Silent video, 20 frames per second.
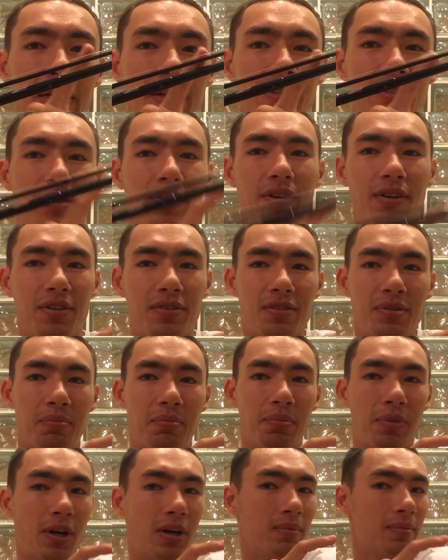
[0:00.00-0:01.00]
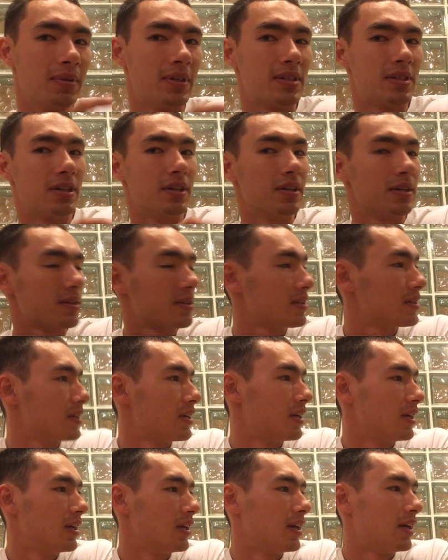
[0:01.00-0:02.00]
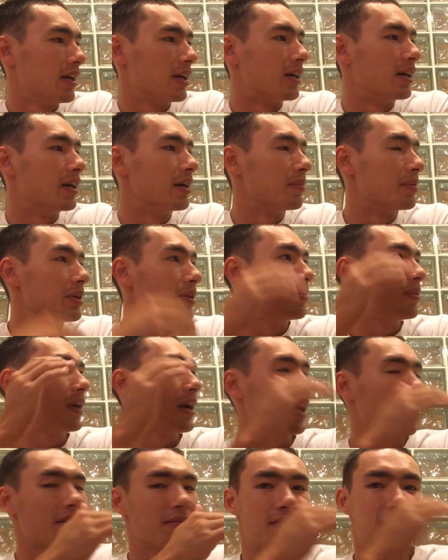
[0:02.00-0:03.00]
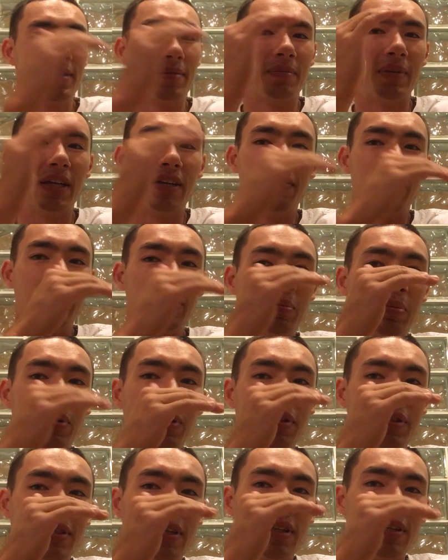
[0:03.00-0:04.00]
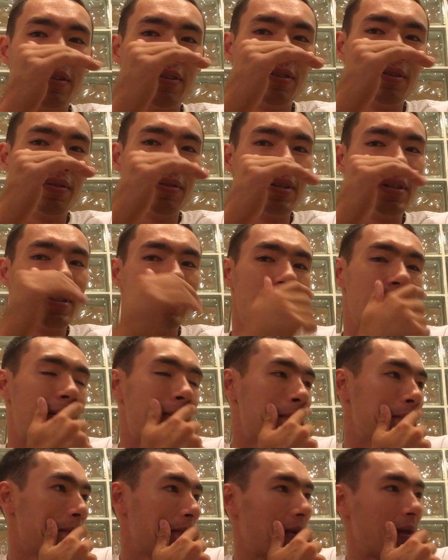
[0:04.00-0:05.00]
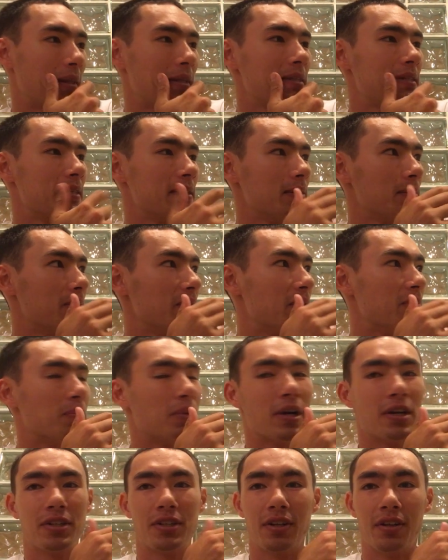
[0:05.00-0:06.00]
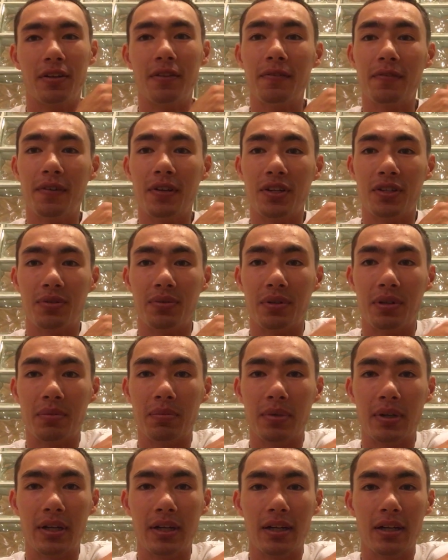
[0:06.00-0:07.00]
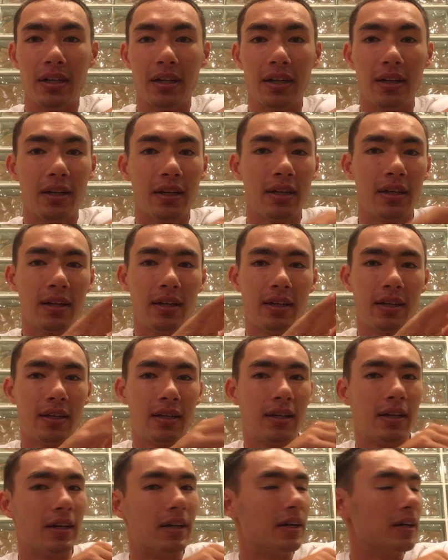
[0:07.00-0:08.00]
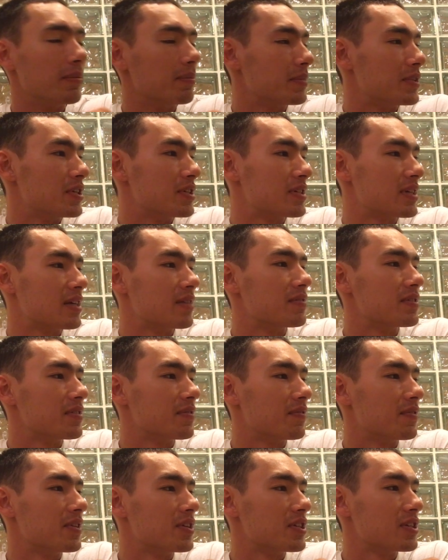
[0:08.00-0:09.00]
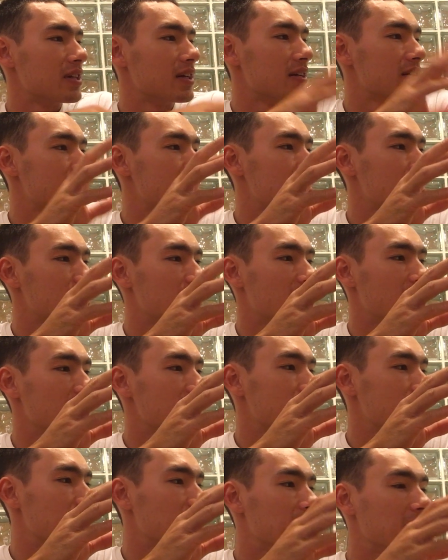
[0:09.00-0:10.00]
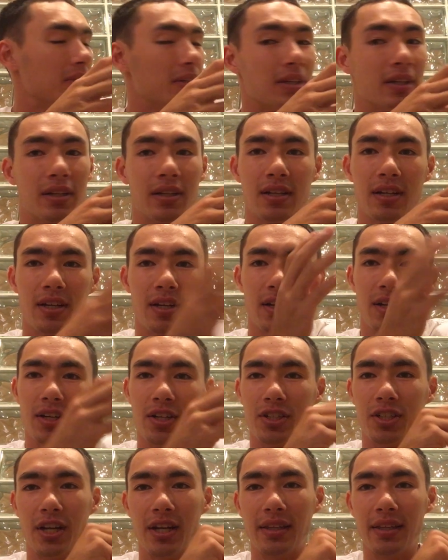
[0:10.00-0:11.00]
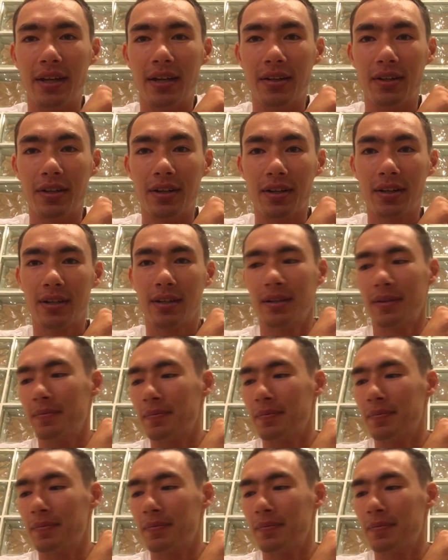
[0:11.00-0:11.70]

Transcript: because you are using barbless hooks, um, and you want to have some give in the pull so there's always at least a little bit of pressure on the fish when you're bringing it in. Um, just gives the fish less chance for them to shake that hook.